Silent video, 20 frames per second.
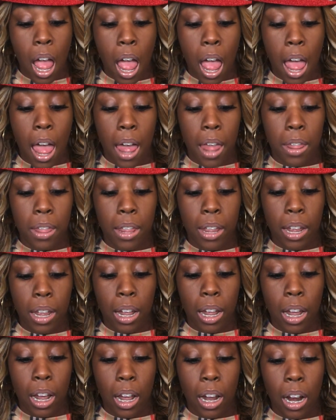And
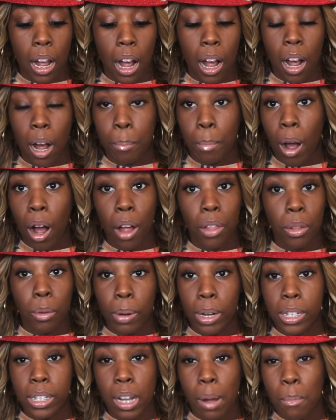then all the
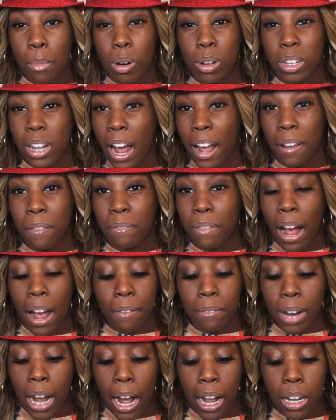rest of them was like
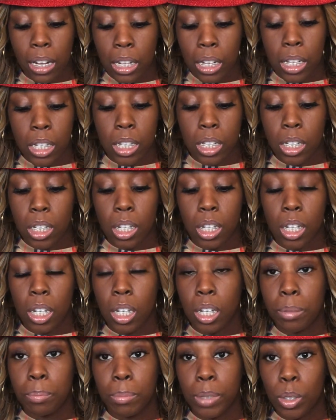$5
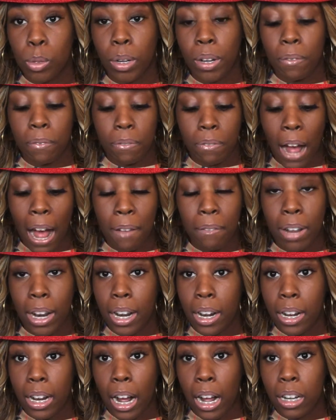or between $5 and
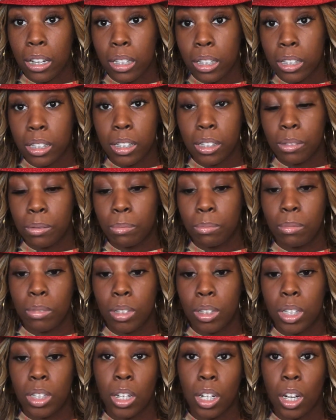$8
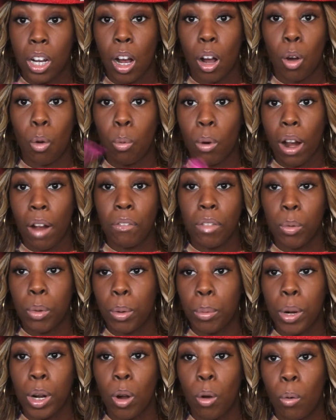to go wherever we
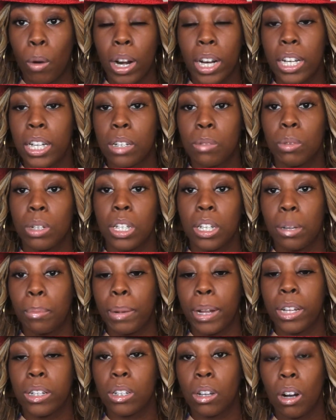were going. It just really
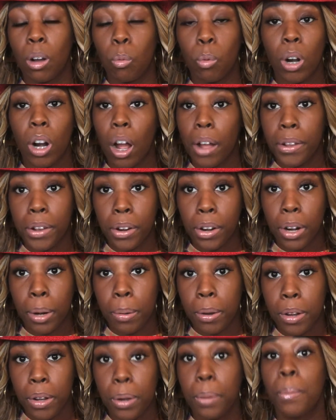depends on what all you're going
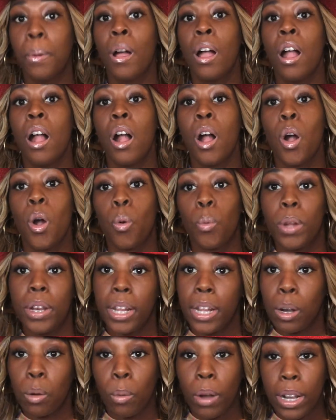to do. We
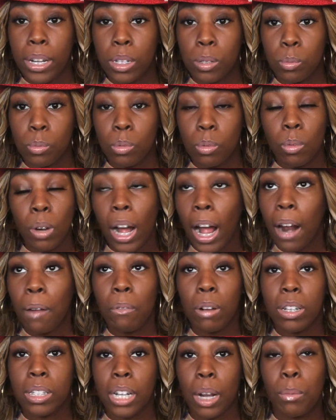did waste, well, I
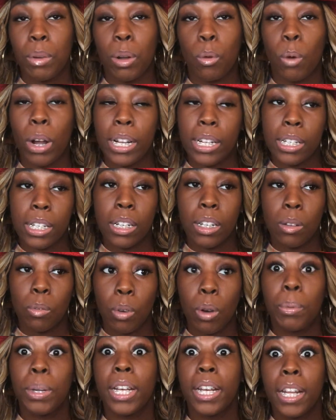won't say we wasted,
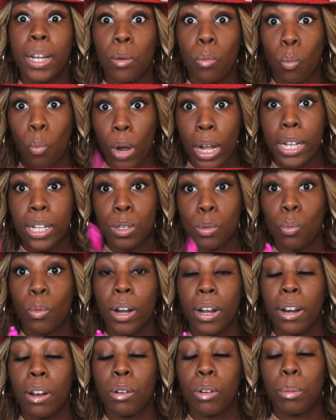well, we did waste
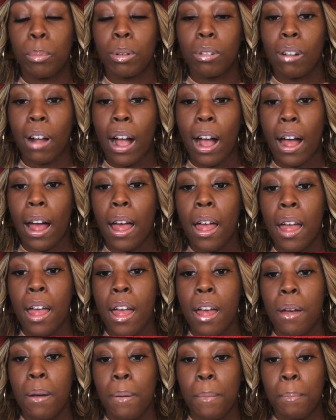one Uber ride,
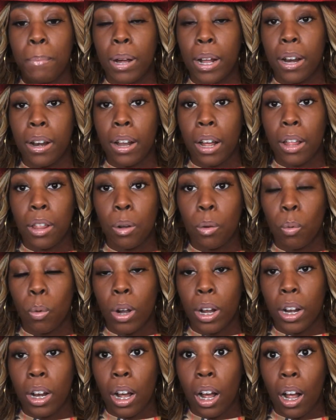but another one,